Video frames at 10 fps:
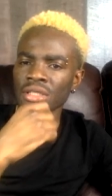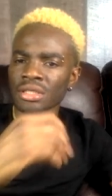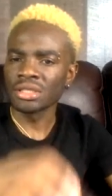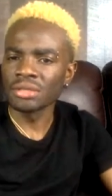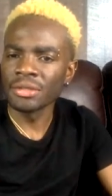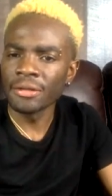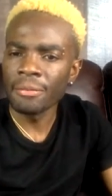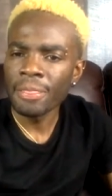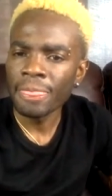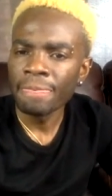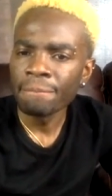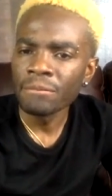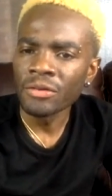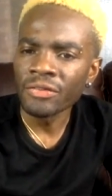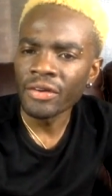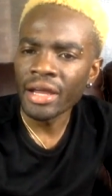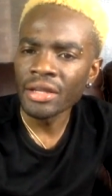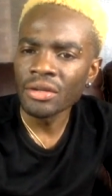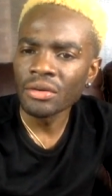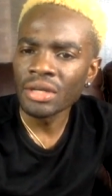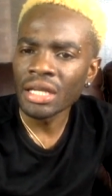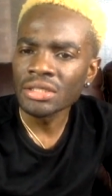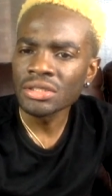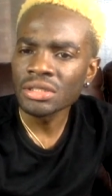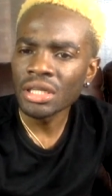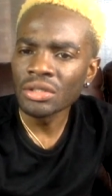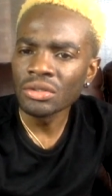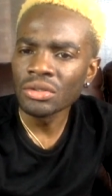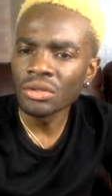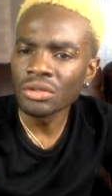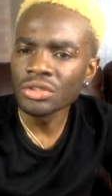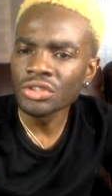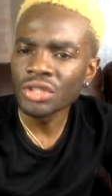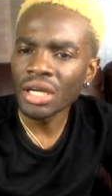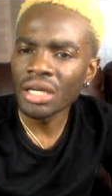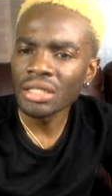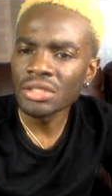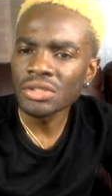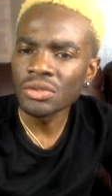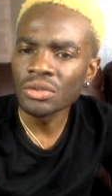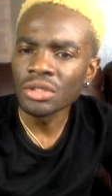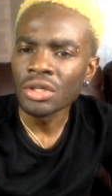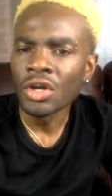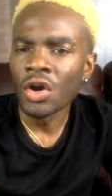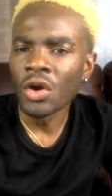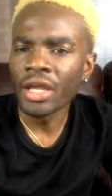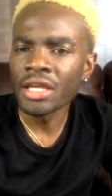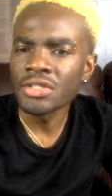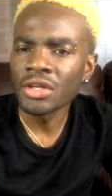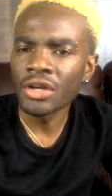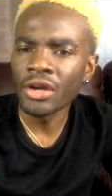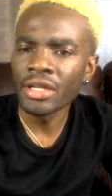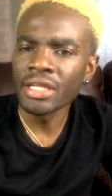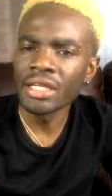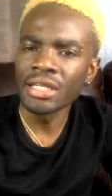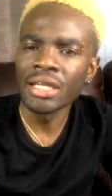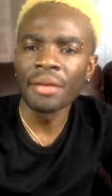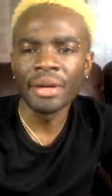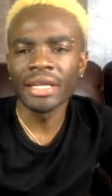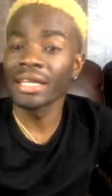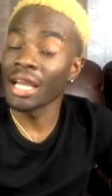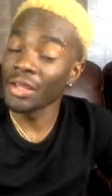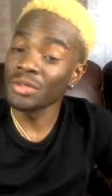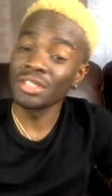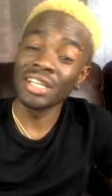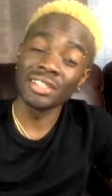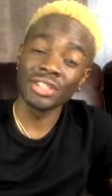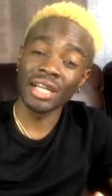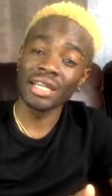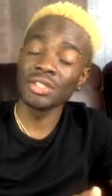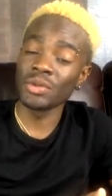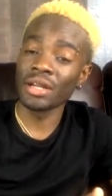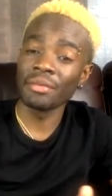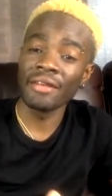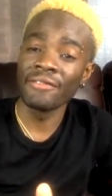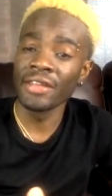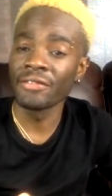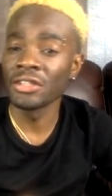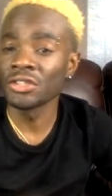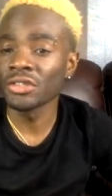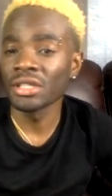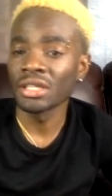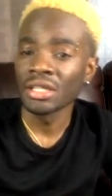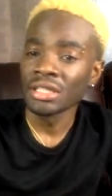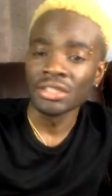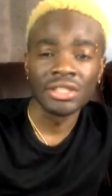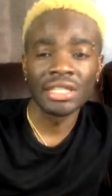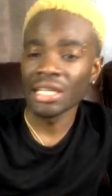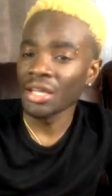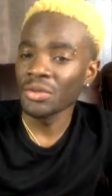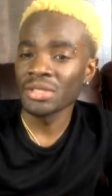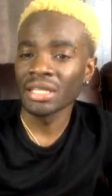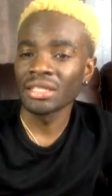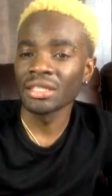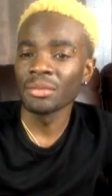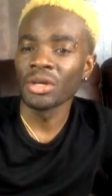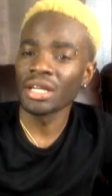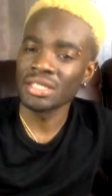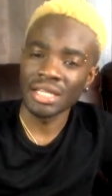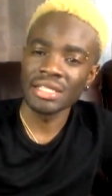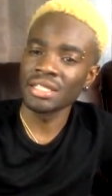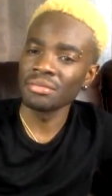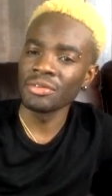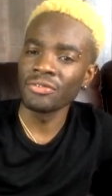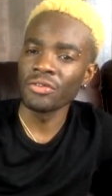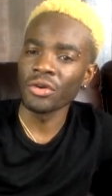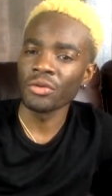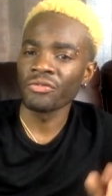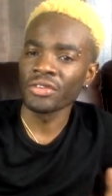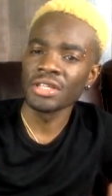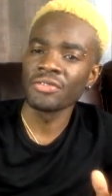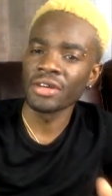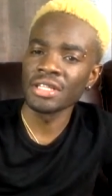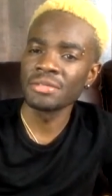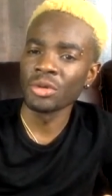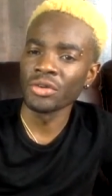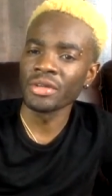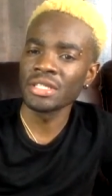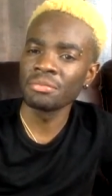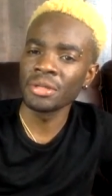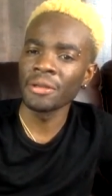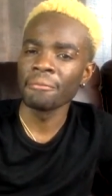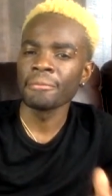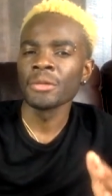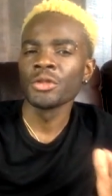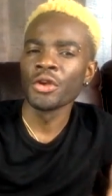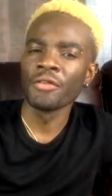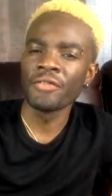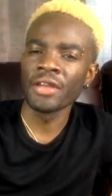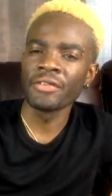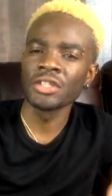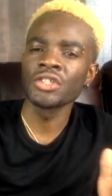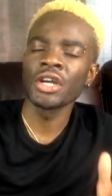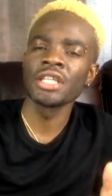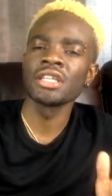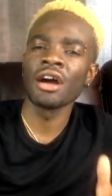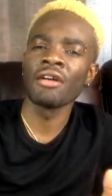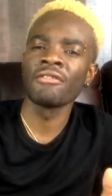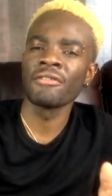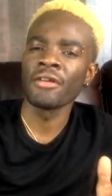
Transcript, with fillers: You see me? But for right now, that's a no. Dragon is good. Okay, so Kurt Daly. Yeah, man, you can use yeah, Dragon is one of my favorite drink. So you can use that in the bun. As I said before, for this for this bun recipe, your favorite choice of